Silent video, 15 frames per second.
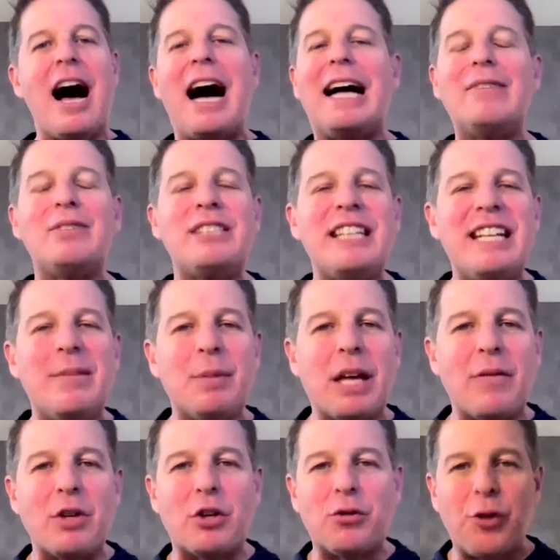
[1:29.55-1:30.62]
I've seen him
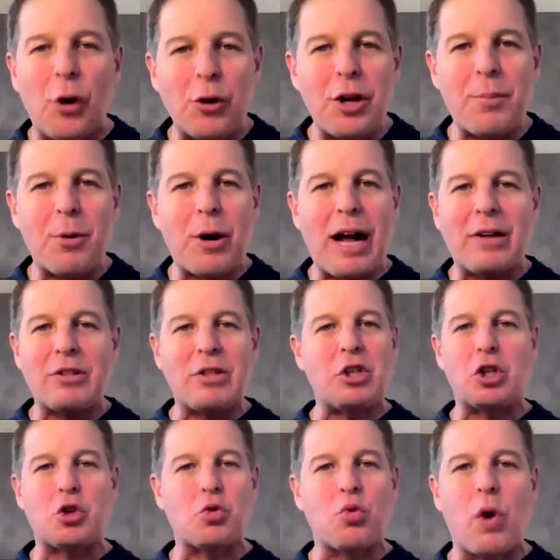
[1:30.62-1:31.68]
give his phone number out to
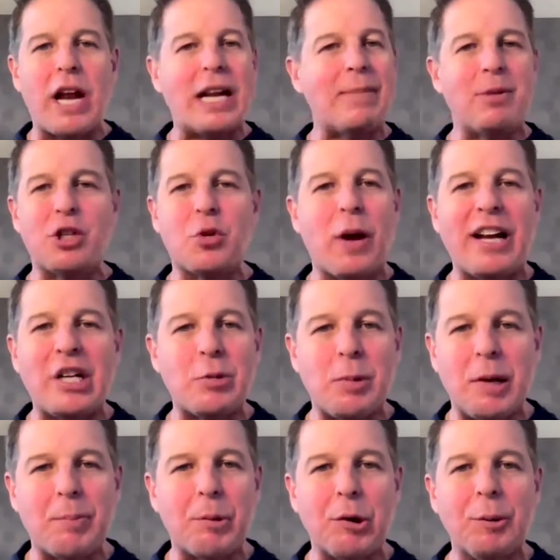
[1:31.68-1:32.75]
just random strange
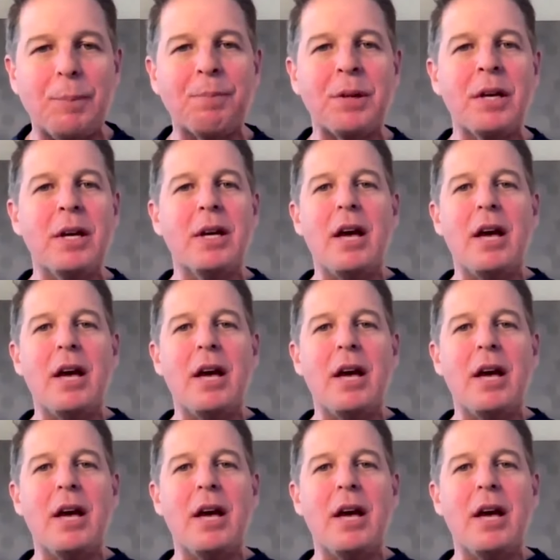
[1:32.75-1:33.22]
people.